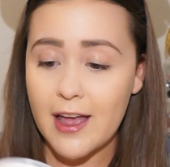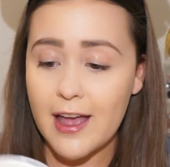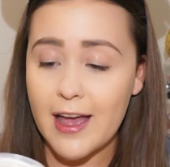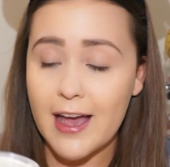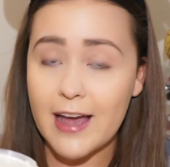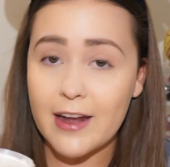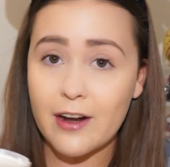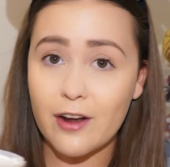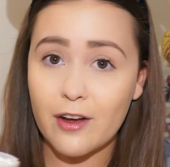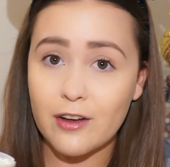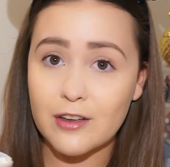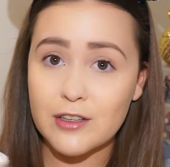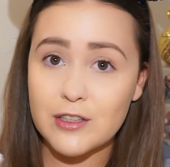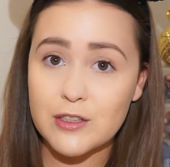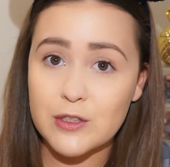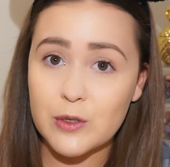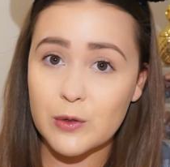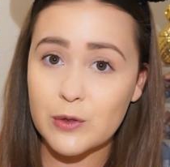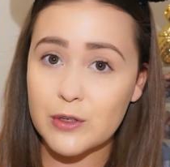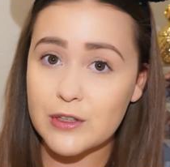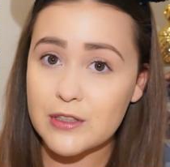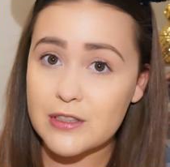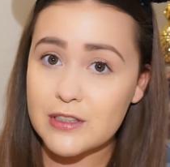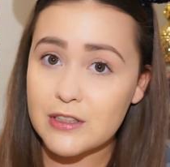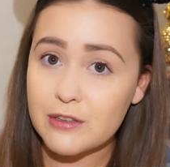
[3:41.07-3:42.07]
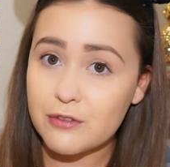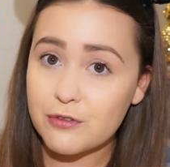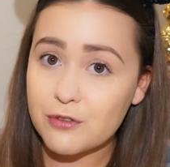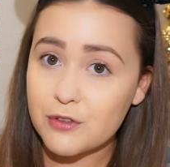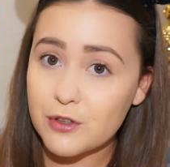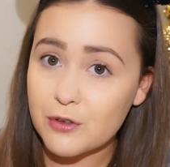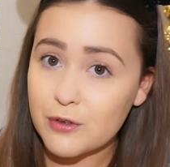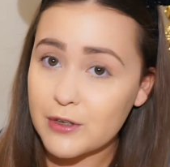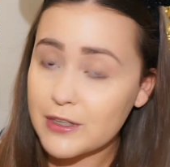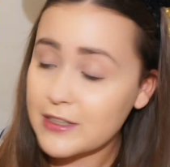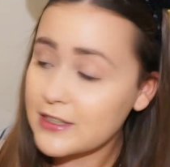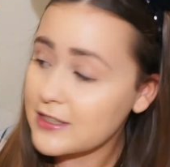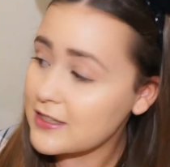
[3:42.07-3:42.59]
And also the
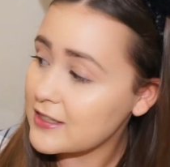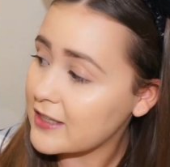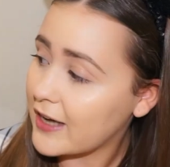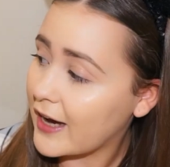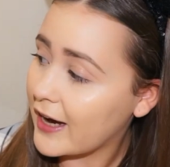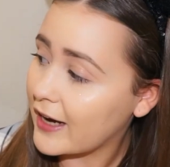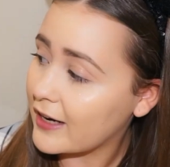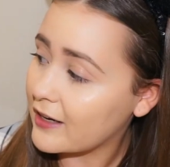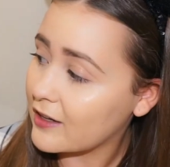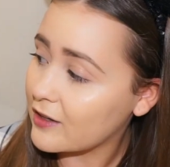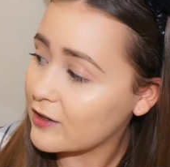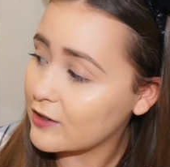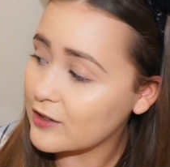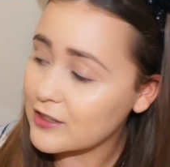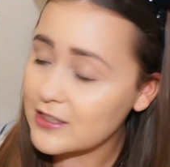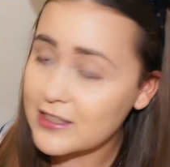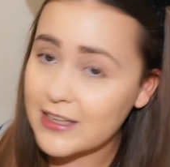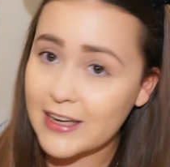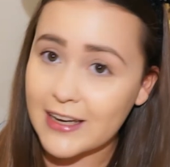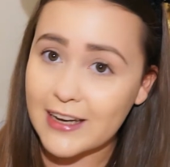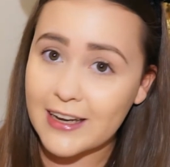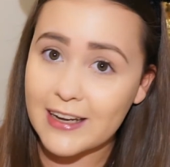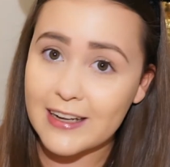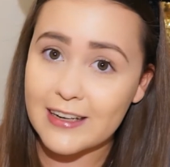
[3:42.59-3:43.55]
sifter inside looks like